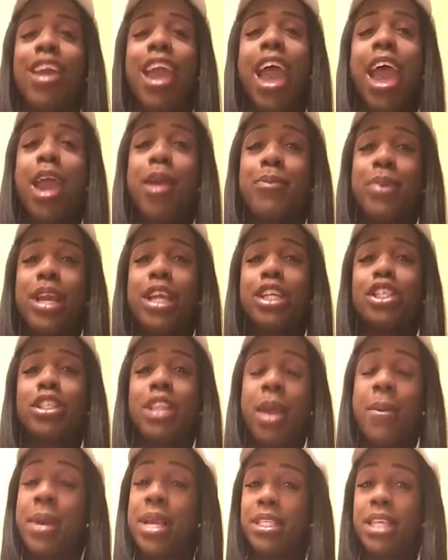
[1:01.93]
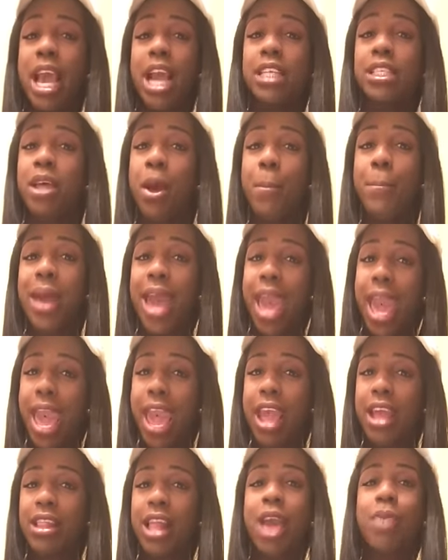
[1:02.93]
okay, bitch, let me text him
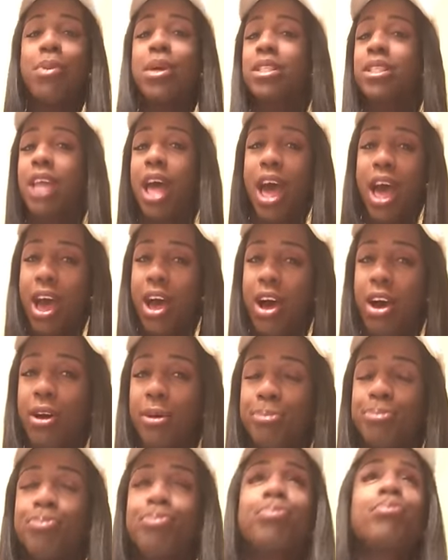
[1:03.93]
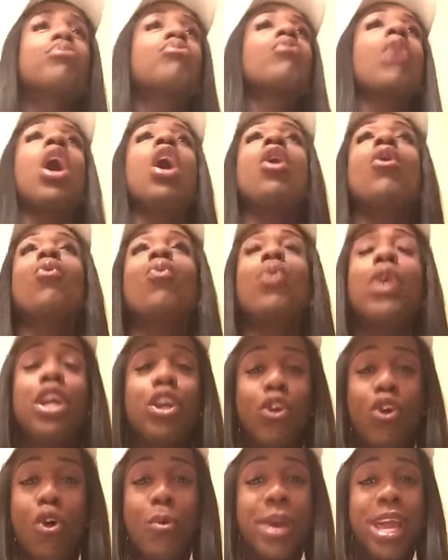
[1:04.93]
back. He's like, what's up? We
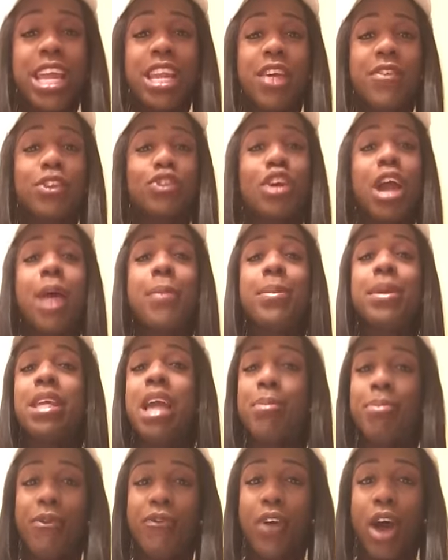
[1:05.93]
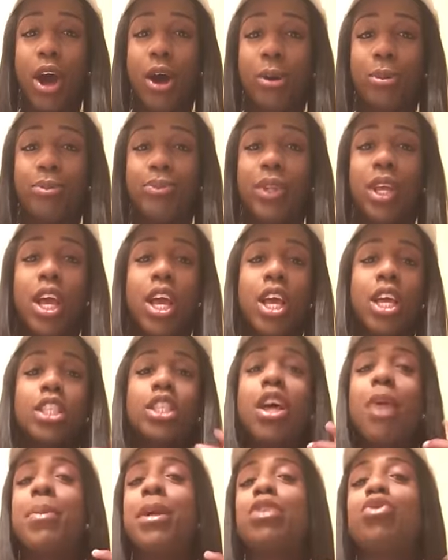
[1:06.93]
cool, but he never tried me up before.
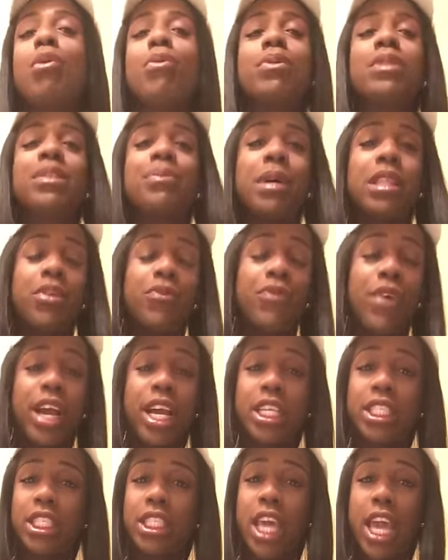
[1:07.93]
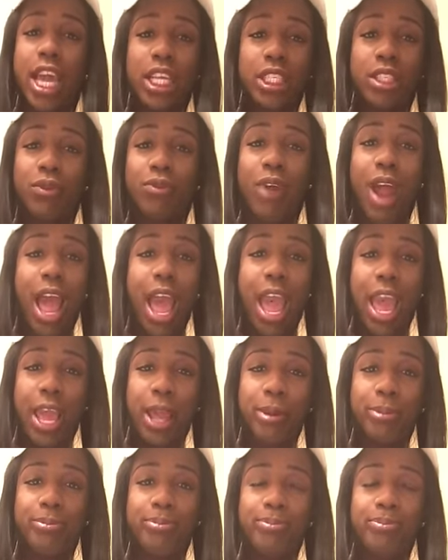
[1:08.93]
So bitch, we was motherfucking texting,
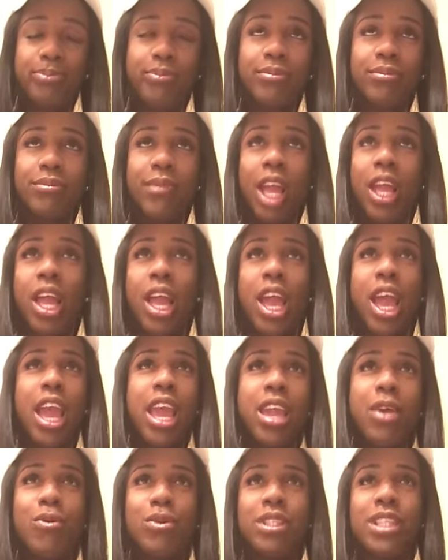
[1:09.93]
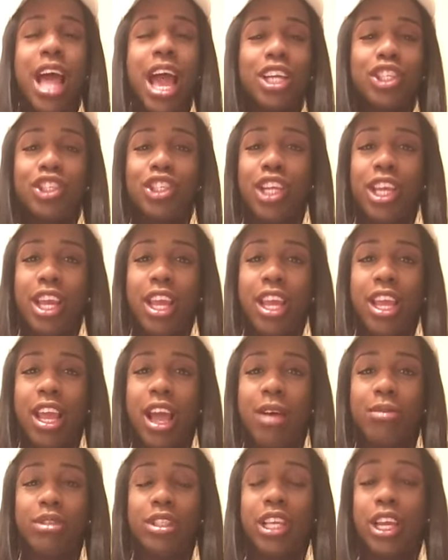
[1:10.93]
right? And he was like,
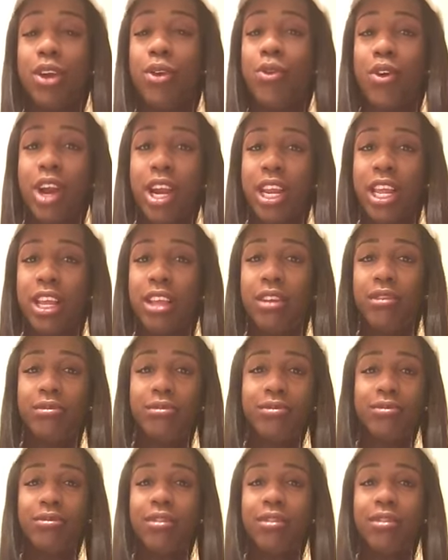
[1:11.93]
shit, I'm sick horny.